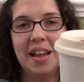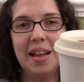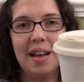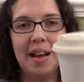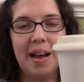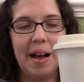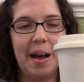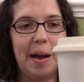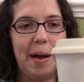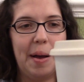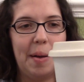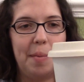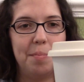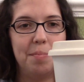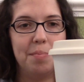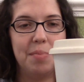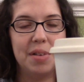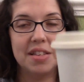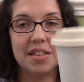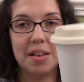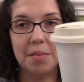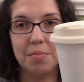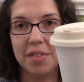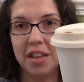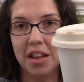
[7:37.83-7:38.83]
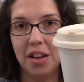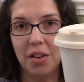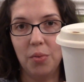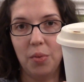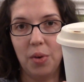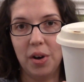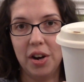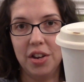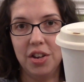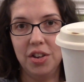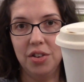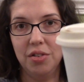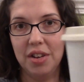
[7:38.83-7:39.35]
But something
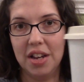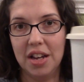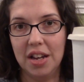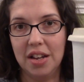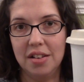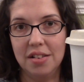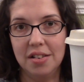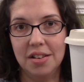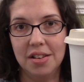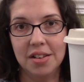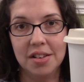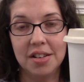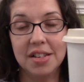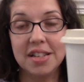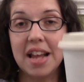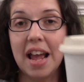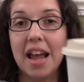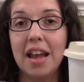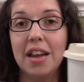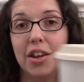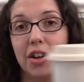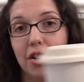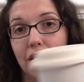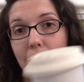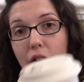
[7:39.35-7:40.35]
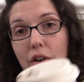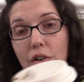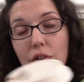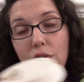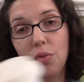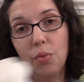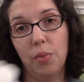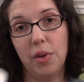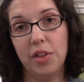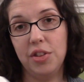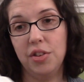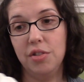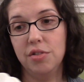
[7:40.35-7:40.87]
where you can take your
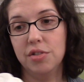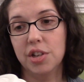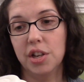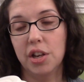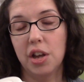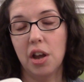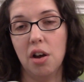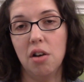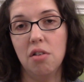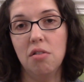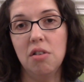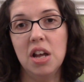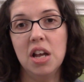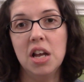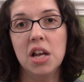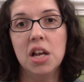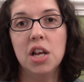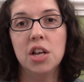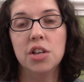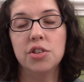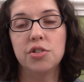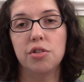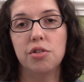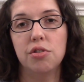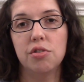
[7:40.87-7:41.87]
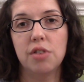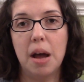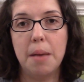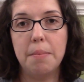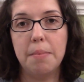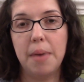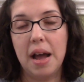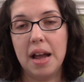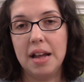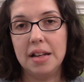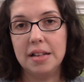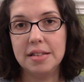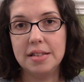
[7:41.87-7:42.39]
own with you to go, so you're not
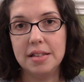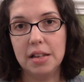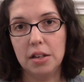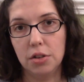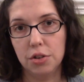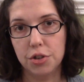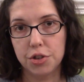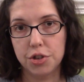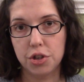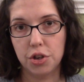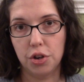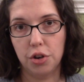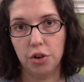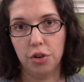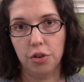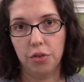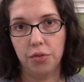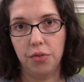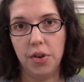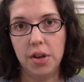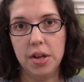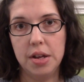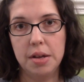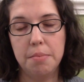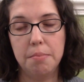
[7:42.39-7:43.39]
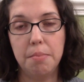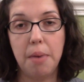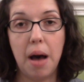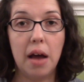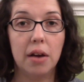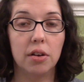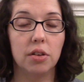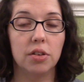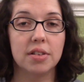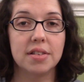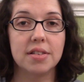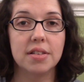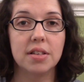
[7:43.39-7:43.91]
buying single serve
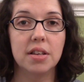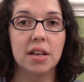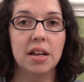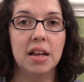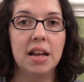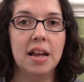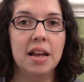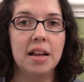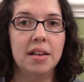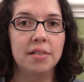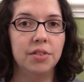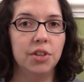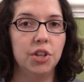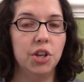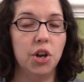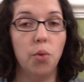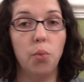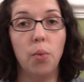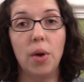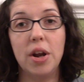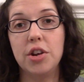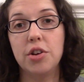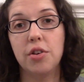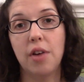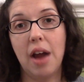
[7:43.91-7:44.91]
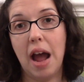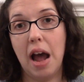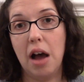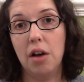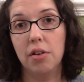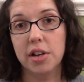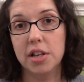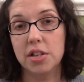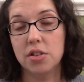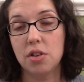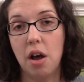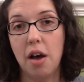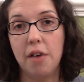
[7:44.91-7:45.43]
bottles, you know, when you're
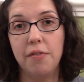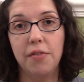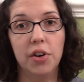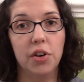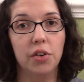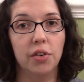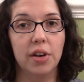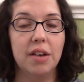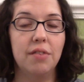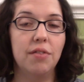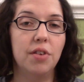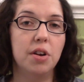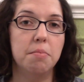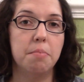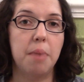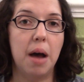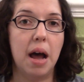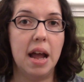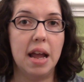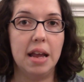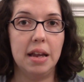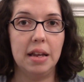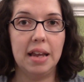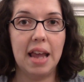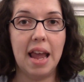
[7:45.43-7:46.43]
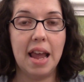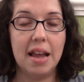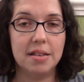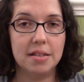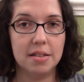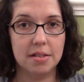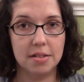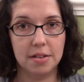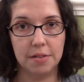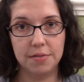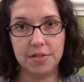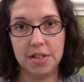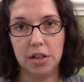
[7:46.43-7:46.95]
out as often, or even buying
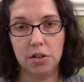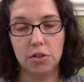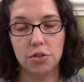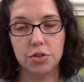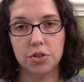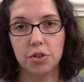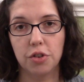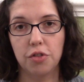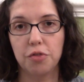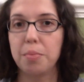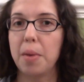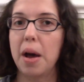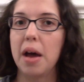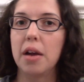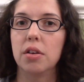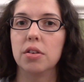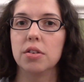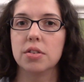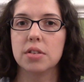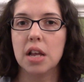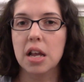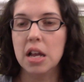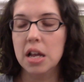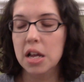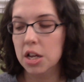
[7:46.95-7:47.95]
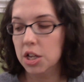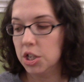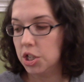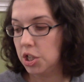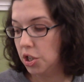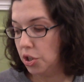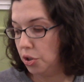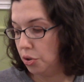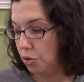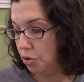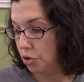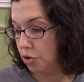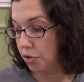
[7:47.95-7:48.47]
cases of single serve bottles
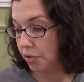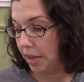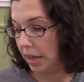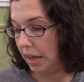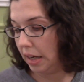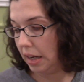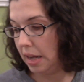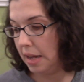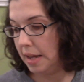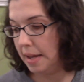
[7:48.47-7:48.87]
to drink.